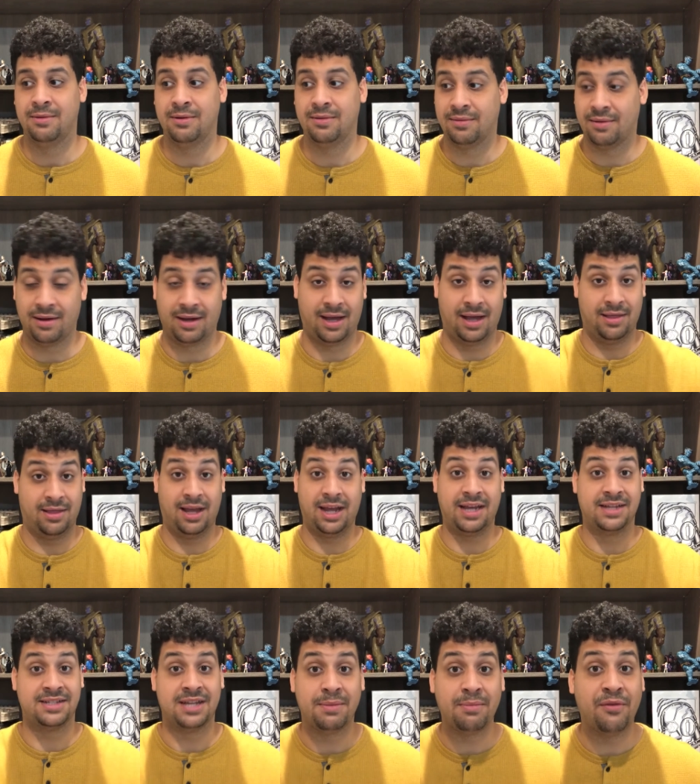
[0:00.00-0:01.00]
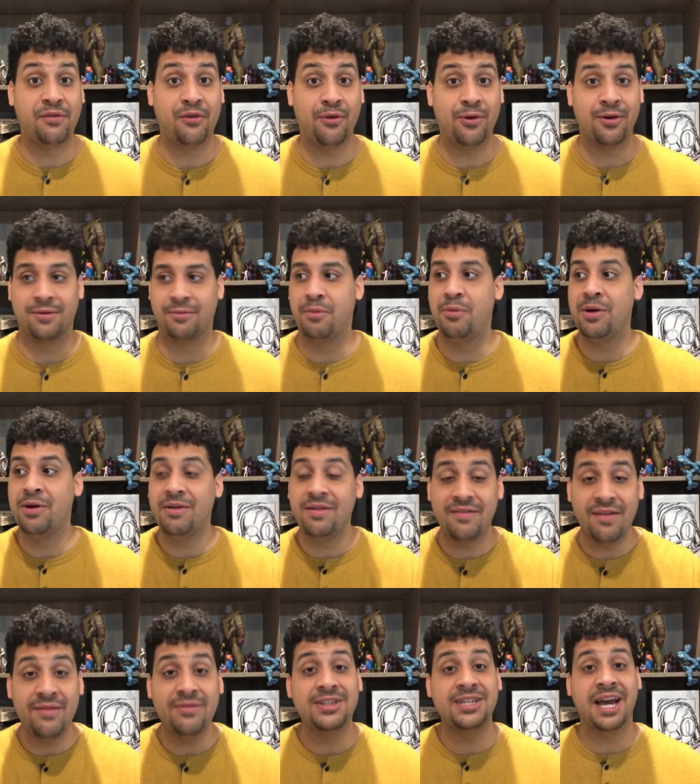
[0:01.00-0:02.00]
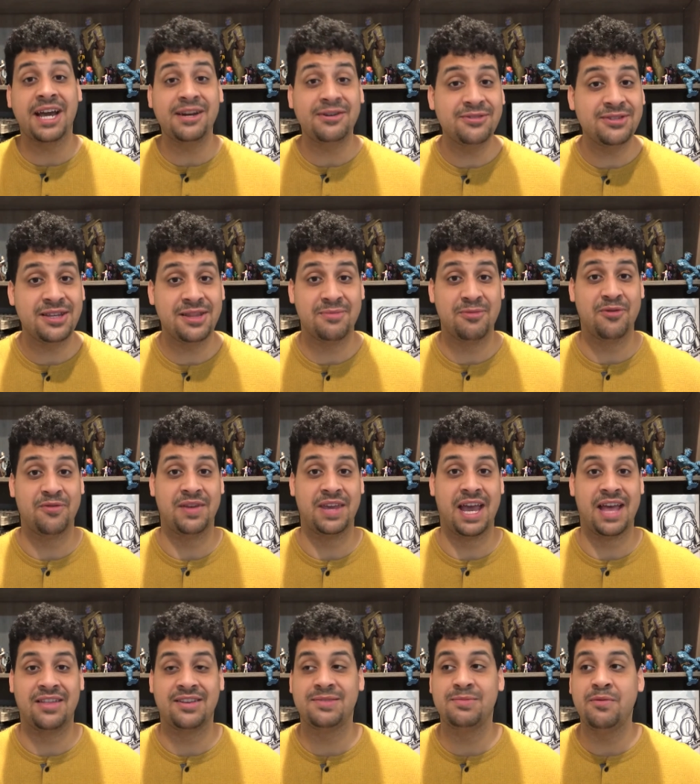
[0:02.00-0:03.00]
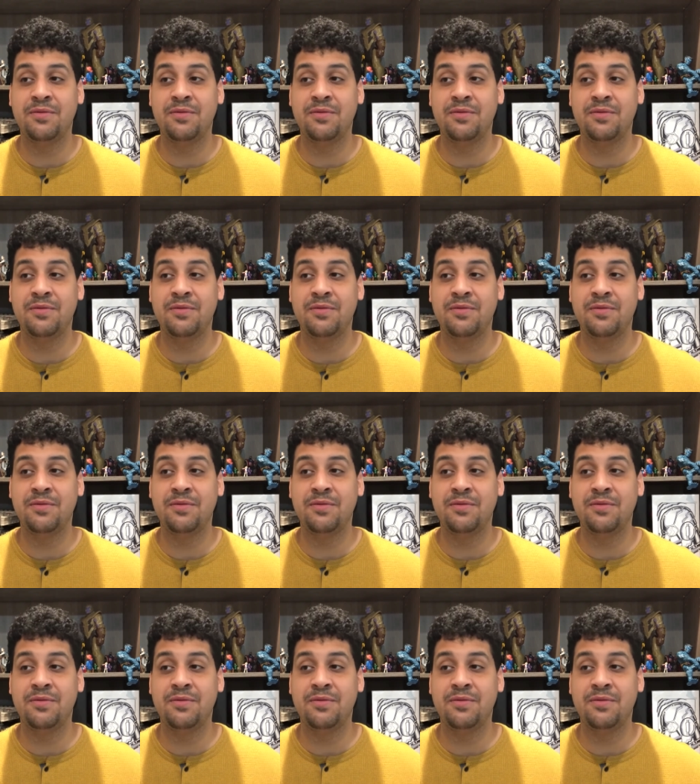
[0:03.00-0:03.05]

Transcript: I mean, like I, like I said before, we don't even have a title to the movie yet.